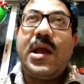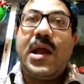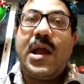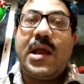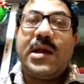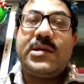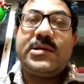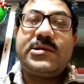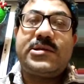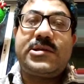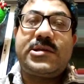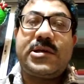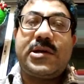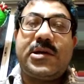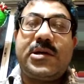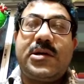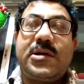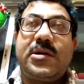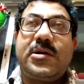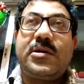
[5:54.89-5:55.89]

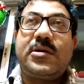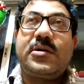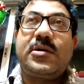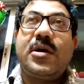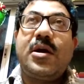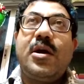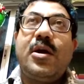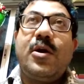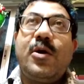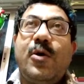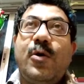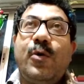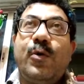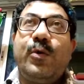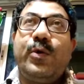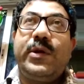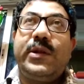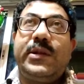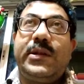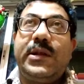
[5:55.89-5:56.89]
entered
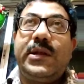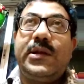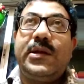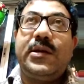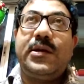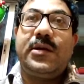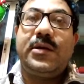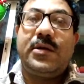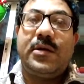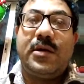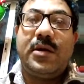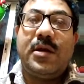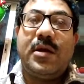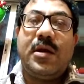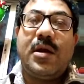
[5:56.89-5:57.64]
within